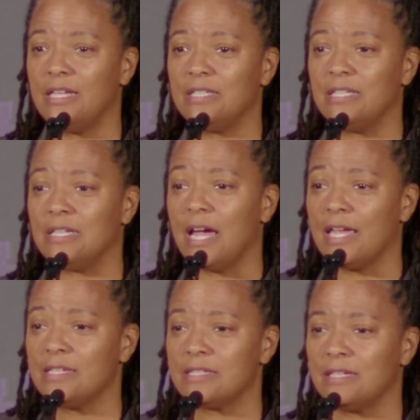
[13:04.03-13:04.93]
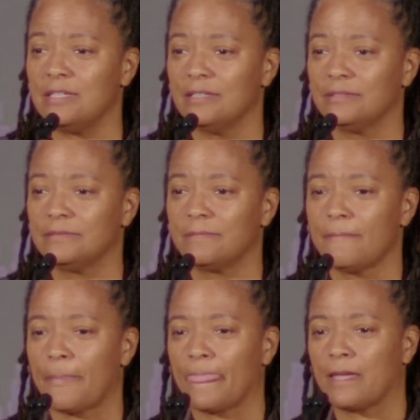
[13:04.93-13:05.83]
to deny us it,
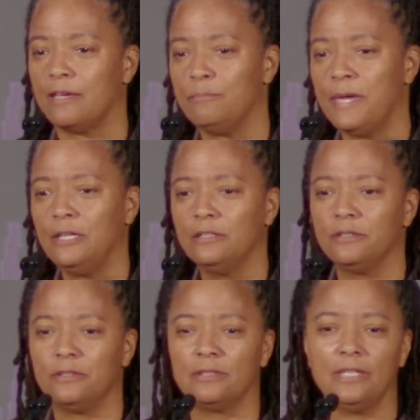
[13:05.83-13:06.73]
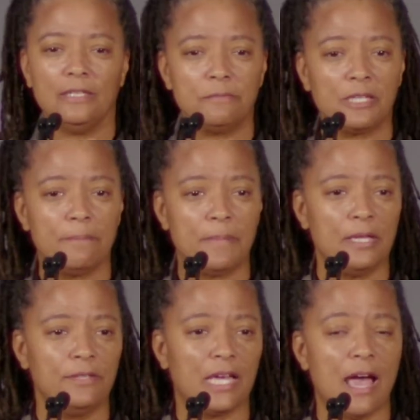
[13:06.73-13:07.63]
compelled
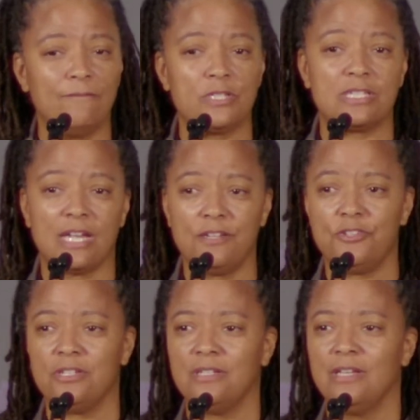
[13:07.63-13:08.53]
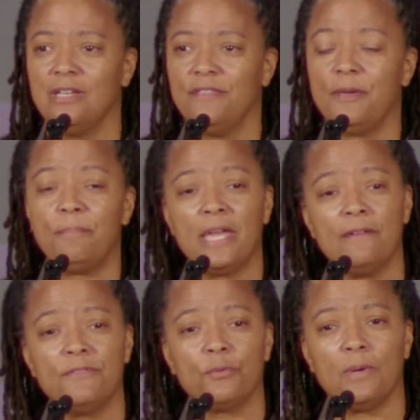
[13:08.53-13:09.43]
the conversation that
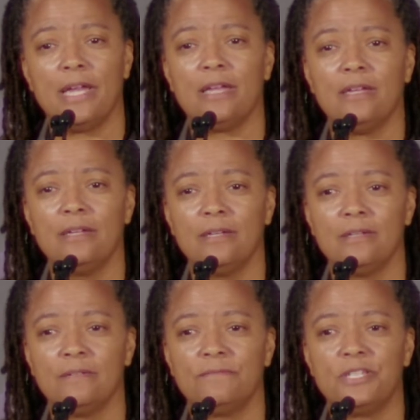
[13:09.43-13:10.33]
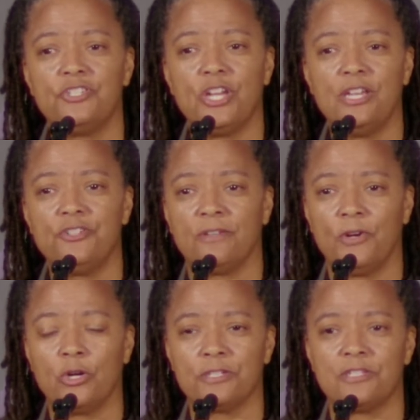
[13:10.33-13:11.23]
paved the way for the changing of
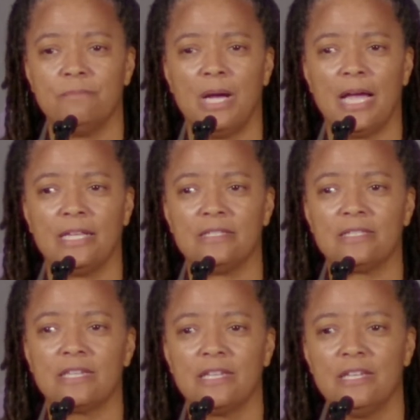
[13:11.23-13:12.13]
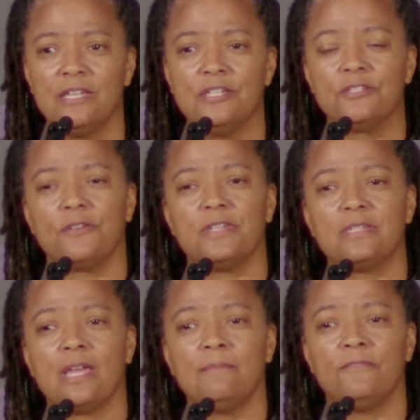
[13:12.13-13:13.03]
hearts and minds. So the
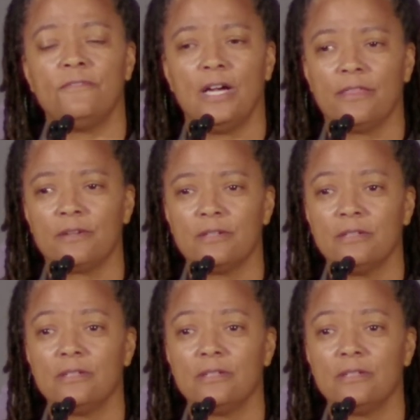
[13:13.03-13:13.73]
same father